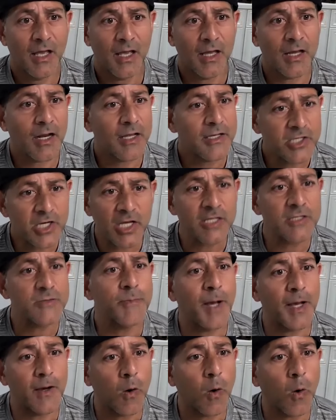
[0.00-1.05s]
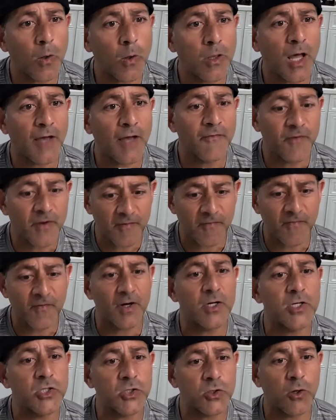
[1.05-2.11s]
And I changed my whole life in a
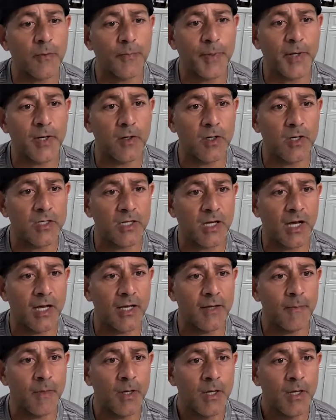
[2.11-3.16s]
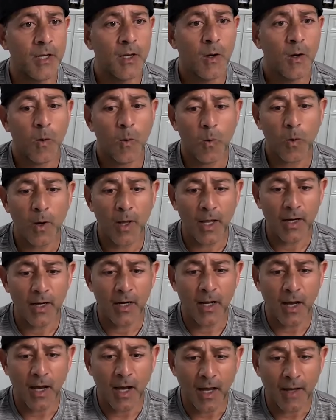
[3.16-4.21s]
very short period of time
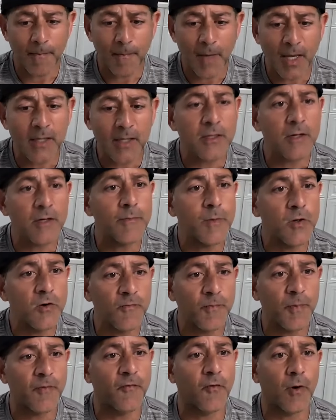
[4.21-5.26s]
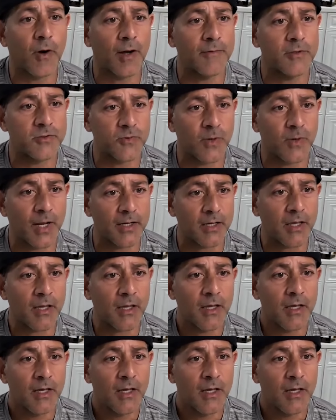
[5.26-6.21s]
when I made the move before I was ready.